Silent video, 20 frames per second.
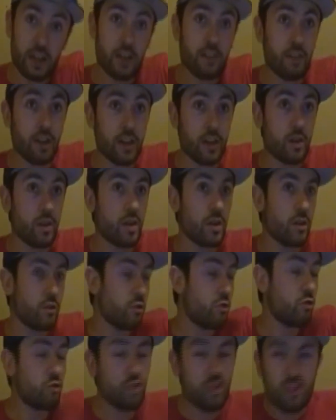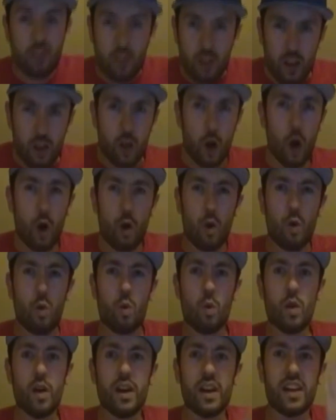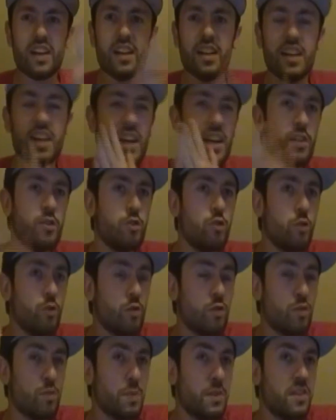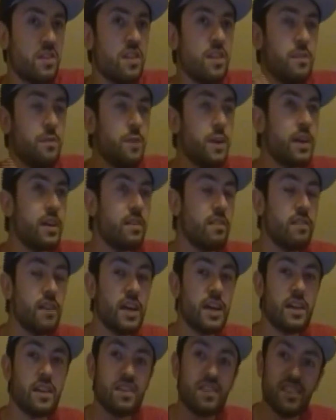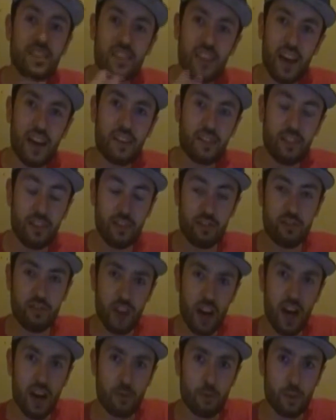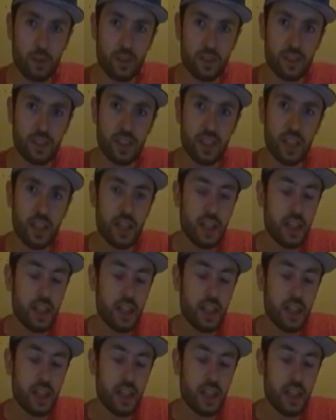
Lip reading: Like, you can just go and do specific, like, section genres.